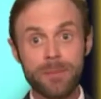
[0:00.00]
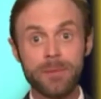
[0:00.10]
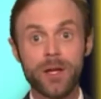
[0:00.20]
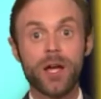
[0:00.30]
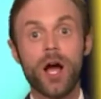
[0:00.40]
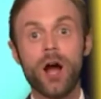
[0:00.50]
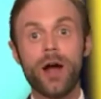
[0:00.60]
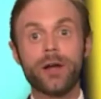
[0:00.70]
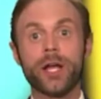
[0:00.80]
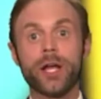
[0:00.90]
Too bad.
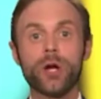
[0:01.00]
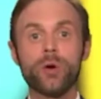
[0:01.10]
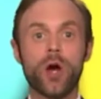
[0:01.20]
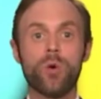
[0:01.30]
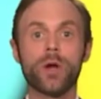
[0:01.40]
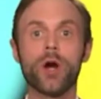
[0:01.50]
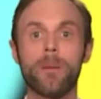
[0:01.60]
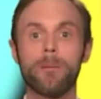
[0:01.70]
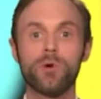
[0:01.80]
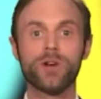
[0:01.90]
All right. Here we go. We
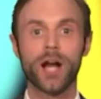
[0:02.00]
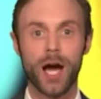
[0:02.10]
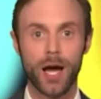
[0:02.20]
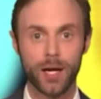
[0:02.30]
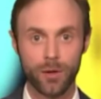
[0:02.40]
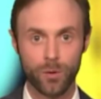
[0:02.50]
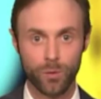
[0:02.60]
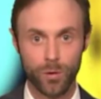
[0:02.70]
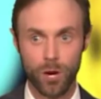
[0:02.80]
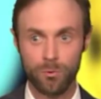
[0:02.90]
are moving on.
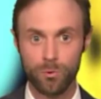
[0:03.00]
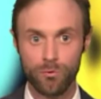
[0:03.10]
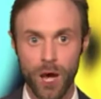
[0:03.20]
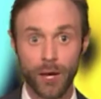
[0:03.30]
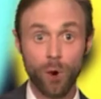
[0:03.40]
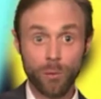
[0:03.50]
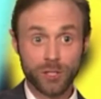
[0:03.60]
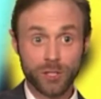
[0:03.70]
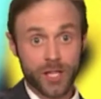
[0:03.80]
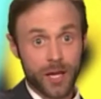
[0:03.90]

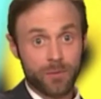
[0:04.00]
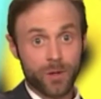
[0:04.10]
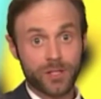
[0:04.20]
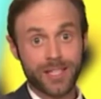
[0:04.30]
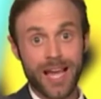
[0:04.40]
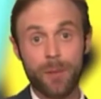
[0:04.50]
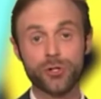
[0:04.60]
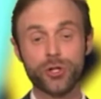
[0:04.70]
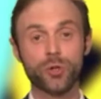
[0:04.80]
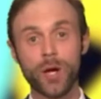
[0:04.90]
Oh, let's see. Let's see
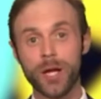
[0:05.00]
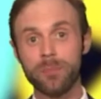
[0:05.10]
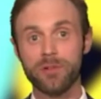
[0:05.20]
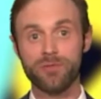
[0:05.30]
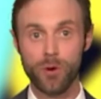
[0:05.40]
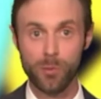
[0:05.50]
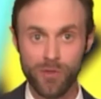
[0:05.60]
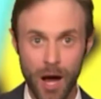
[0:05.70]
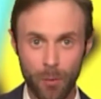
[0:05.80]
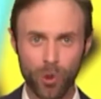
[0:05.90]
how much you could win. Before
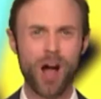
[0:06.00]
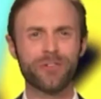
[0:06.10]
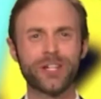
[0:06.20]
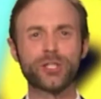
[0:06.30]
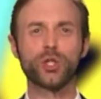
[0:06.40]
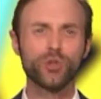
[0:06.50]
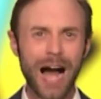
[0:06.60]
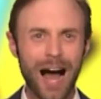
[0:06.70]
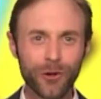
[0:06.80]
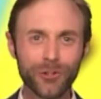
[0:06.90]
we move on, we're offering
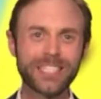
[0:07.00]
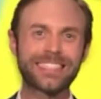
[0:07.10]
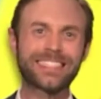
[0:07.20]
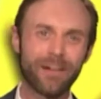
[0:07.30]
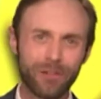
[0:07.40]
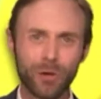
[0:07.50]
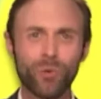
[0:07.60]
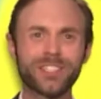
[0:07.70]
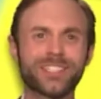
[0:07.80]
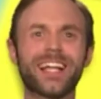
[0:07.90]

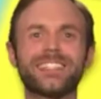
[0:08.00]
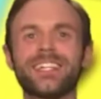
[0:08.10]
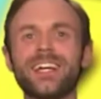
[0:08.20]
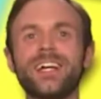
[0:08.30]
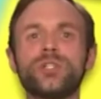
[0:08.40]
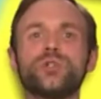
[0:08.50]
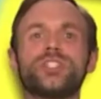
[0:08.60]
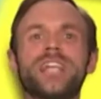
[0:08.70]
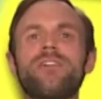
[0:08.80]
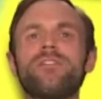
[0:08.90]
$2.71
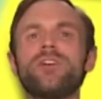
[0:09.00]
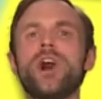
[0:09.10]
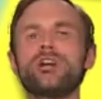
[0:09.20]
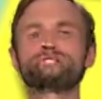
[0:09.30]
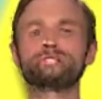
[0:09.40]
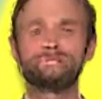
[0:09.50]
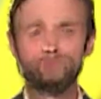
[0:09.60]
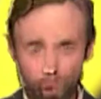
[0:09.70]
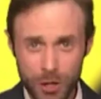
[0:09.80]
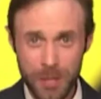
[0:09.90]
to
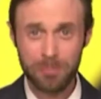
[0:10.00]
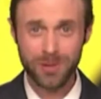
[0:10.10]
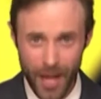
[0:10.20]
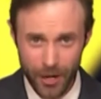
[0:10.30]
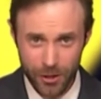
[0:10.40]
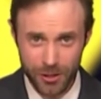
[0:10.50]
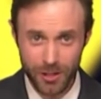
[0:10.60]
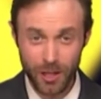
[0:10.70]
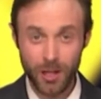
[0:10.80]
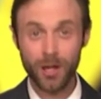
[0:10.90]
740
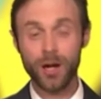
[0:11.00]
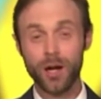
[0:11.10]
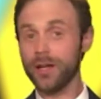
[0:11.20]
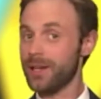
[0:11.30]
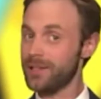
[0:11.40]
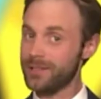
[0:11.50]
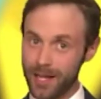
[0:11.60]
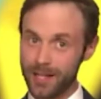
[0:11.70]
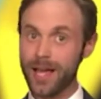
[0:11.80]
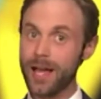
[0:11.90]
players. Are you going to
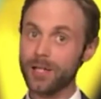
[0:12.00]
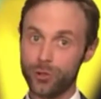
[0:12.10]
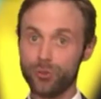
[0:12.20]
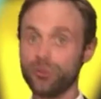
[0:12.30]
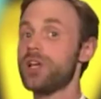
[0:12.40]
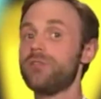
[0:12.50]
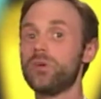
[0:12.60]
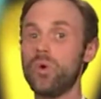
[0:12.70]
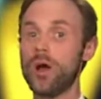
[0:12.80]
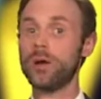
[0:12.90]
take that?
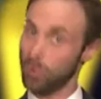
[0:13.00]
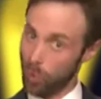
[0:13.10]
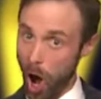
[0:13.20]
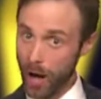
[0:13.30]
271.